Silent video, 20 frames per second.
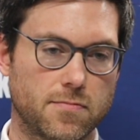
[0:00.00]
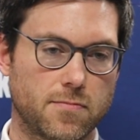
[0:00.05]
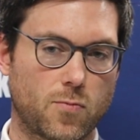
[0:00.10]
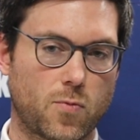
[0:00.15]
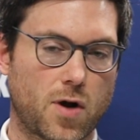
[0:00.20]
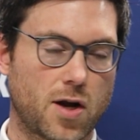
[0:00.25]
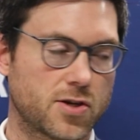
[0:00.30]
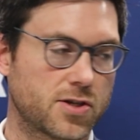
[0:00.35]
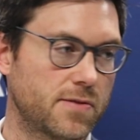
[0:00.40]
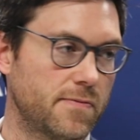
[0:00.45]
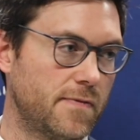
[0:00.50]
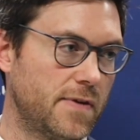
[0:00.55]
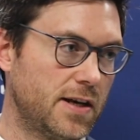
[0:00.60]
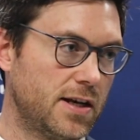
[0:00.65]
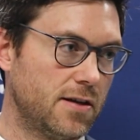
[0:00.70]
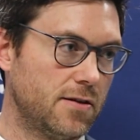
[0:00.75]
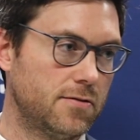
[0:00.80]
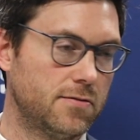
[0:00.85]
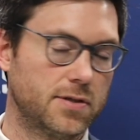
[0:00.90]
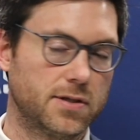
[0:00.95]
watched some
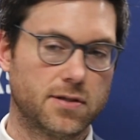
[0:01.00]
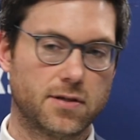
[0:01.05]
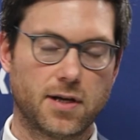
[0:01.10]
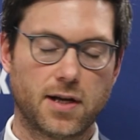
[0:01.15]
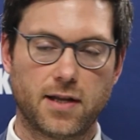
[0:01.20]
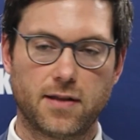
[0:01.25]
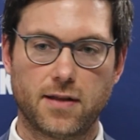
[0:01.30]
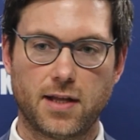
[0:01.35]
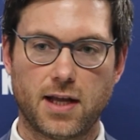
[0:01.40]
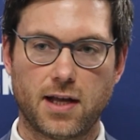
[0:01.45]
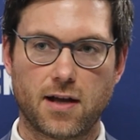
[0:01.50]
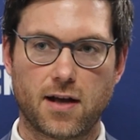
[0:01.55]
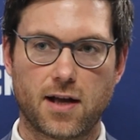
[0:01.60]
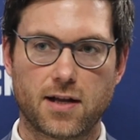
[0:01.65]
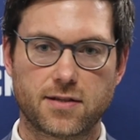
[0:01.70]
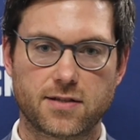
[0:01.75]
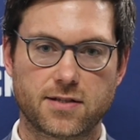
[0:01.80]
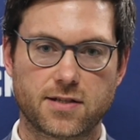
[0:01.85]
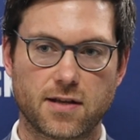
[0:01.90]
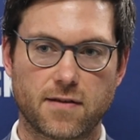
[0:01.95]
video, and they
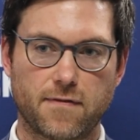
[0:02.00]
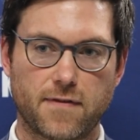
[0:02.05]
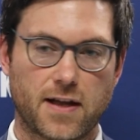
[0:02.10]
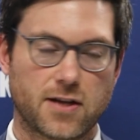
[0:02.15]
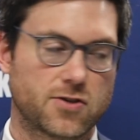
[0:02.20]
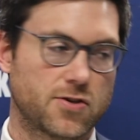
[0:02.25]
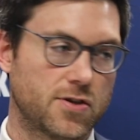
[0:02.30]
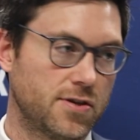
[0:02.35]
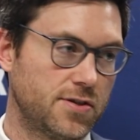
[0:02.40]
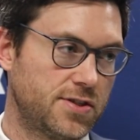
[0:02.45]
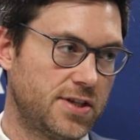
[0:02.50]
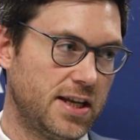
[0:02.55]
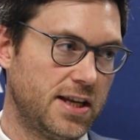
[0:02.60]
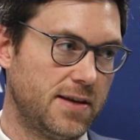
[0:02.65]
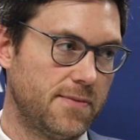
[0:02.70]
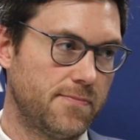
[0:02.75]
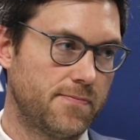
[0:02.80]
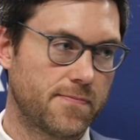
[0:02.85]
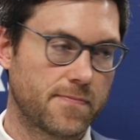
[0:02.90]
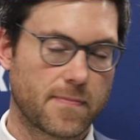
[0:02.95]
got a veteran
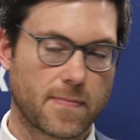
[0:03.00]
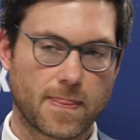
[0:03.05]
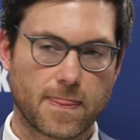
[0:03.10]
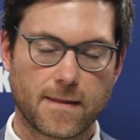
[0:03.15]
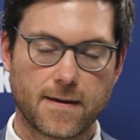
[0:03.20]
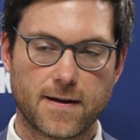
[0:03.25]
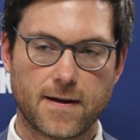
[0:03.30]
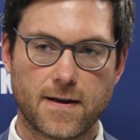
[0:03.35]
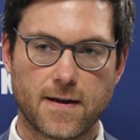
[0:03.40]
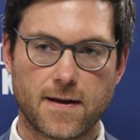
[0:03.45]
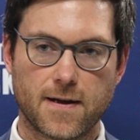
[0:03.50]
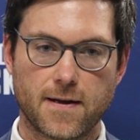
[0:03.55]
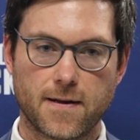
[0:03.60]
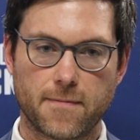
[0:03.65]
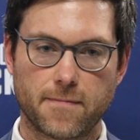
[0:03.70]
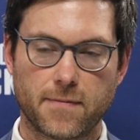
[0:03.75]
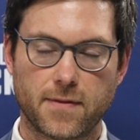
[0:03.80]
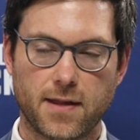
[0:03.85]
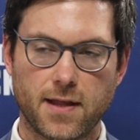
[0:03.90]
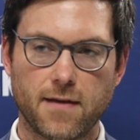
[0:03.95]
team.
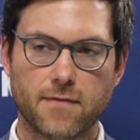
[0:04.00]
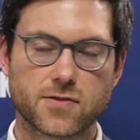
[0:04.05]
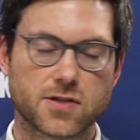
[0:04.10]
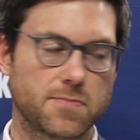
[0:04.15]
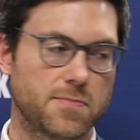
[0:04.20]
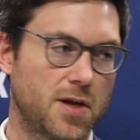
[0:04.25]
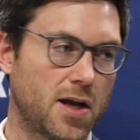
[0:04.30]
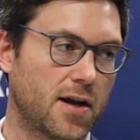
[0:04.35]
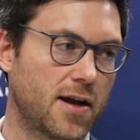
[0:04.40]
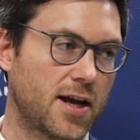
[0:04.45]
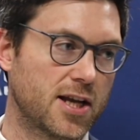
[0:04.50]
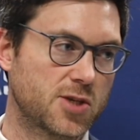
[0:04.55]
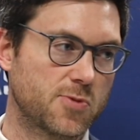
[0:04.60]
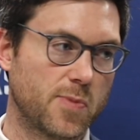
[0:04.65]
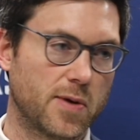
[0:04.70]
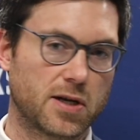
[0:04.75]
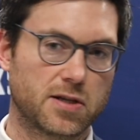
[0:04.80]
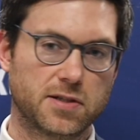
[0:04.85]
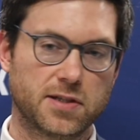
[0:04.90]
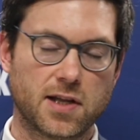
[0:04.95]
They have some young guys
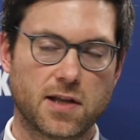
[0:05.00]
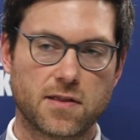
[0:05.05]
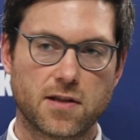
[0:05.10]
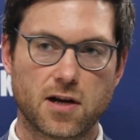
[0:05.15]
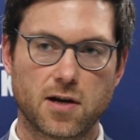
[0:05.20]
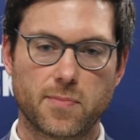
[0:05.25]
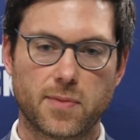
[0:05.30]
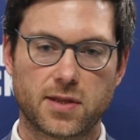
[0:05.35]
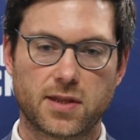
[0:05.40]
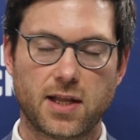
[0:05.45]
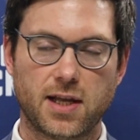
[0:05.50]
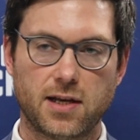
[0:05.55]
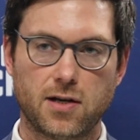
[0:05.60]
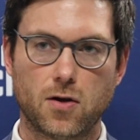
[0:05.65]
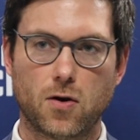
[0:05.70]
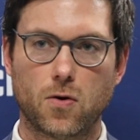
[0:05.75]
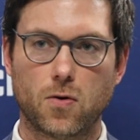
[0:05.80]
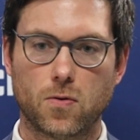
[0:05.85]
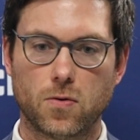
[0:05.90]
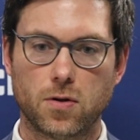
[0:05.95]
sprinkled in there, but they
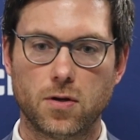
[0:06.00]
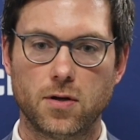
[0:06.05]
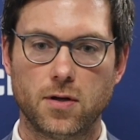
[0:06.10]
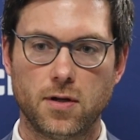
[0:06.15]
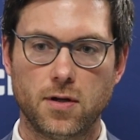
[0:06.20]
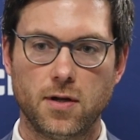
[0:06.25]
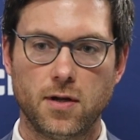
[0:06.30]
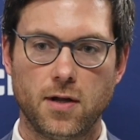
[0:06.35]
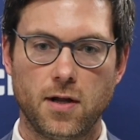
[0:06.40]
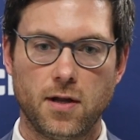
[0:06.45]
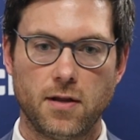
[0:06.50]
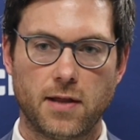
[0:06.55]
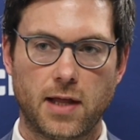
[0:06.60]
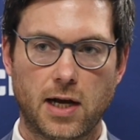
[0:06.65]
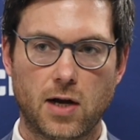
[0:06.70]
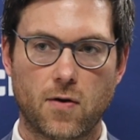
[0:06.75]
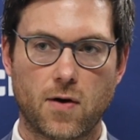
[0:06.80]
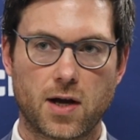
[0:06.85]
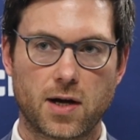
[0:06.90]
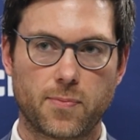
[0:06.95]
know
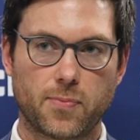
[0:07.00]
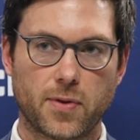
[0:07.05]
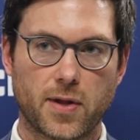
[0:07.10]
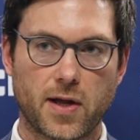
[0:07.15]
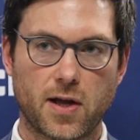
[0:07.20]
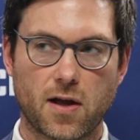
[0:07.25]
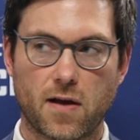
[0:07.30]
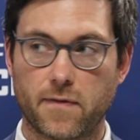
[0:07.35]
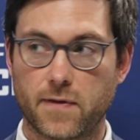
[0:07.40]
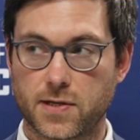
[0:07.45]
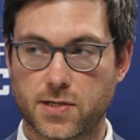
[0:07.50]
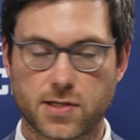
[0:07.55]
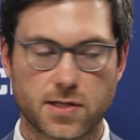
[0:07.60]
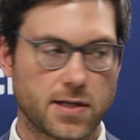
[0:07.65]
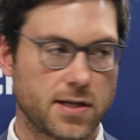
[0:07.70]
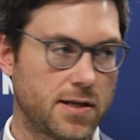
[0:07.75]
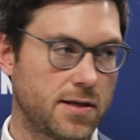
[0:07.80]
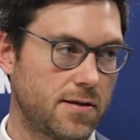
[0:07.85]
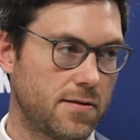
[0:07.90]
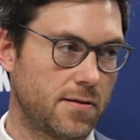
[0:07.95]
how to play.
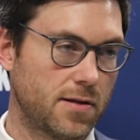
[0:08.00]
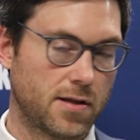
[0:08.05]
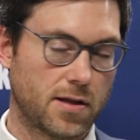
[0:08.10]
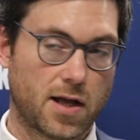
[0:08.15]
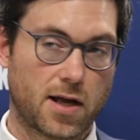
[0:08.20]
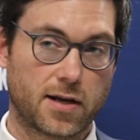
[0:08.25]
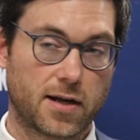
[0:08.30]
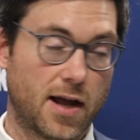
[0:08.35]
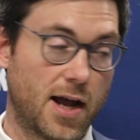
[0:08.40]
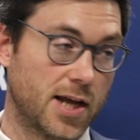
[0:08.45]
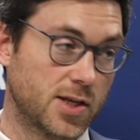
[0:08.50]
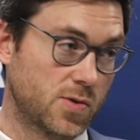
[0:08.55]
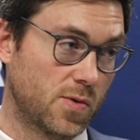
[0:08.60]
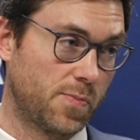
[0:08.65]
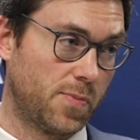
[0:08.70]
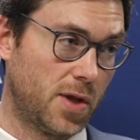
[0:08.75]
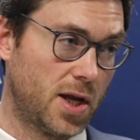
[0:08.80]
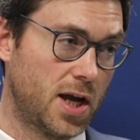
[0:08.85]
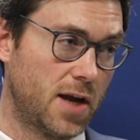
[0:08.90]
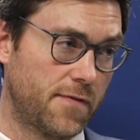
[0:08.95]
Obviously, a lot of guys with
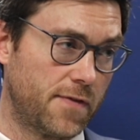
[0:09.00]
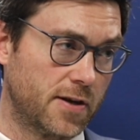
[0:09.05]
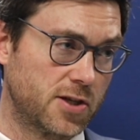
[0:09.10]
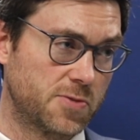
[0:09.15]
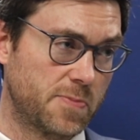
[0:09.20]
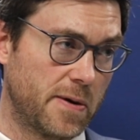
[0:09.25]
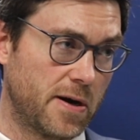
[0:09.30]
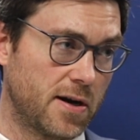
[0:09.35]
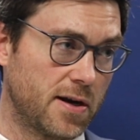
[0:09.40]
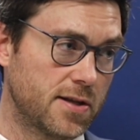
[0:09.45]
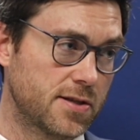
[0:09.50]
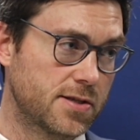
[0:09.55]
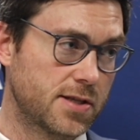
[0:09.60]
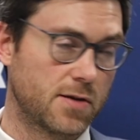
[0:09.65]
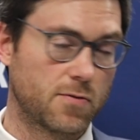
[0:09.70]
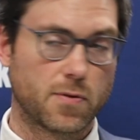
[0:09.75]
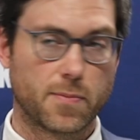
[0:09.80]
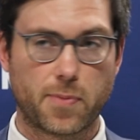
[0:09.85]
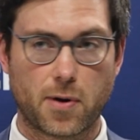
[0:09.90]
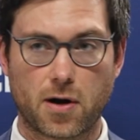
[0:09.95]
playoff experience
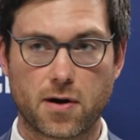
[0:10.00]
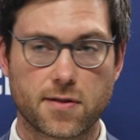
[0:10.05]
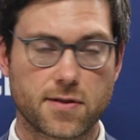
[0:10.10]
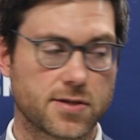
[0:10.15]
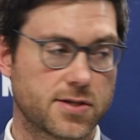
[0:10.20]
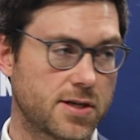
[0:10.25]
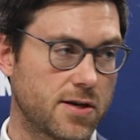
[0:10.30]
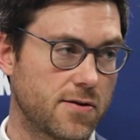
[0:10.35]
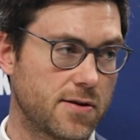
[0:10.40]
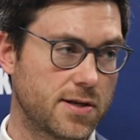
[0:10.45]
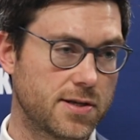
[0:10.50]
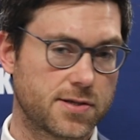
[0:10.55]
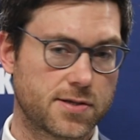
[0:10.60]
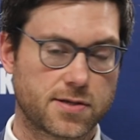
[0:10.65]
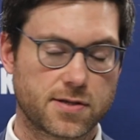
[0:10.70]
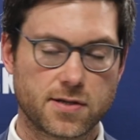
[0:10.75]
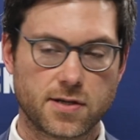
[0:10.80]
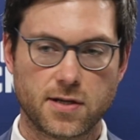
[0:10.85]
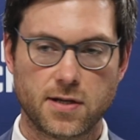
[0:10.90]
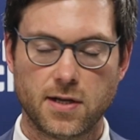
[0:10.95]
that were part of the
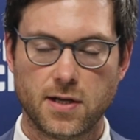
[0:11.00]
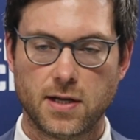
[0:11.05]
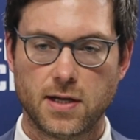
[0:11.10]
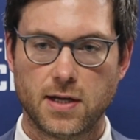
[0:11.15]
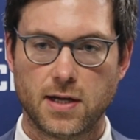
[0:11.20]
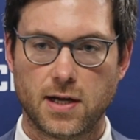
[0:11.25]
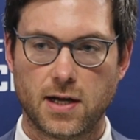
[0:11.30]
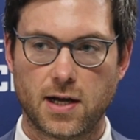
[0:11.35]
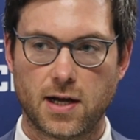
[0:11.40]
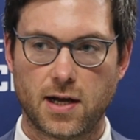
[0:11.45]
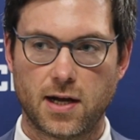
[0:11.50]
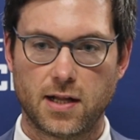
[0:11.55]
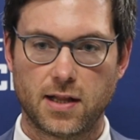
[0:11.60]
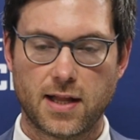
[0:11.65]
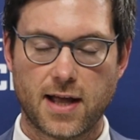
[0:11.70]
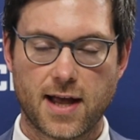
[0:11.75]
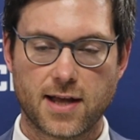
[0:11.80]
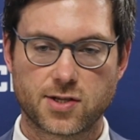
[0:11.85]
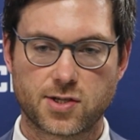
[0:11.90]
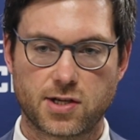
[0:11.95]
series
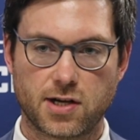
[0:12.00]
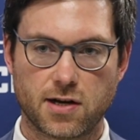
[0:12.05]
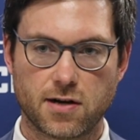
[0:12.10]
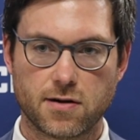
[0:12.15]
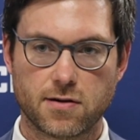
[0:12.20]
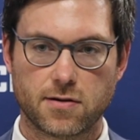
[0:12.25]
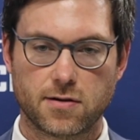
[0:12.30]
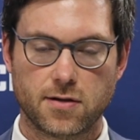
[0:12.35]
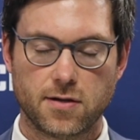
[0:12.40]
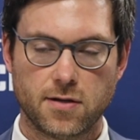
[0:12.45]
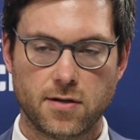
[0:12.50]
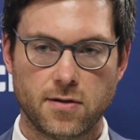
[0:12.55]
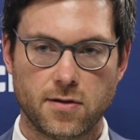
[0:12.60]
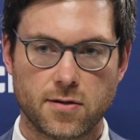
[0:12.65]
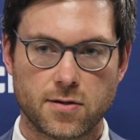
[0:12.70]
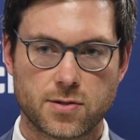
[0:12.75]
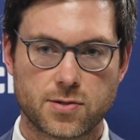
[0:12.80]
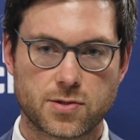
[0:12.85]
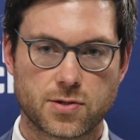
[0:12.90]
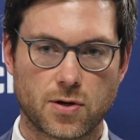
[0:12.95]
last year.
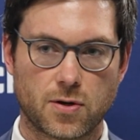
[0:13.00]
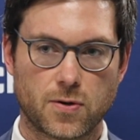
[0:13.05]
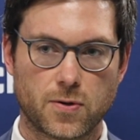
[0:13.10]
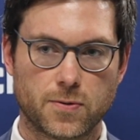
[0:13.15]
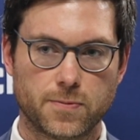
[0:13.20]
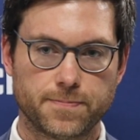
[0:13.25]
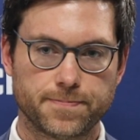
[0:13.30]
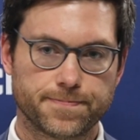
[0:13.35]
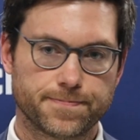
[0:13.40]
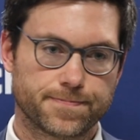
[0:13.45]
So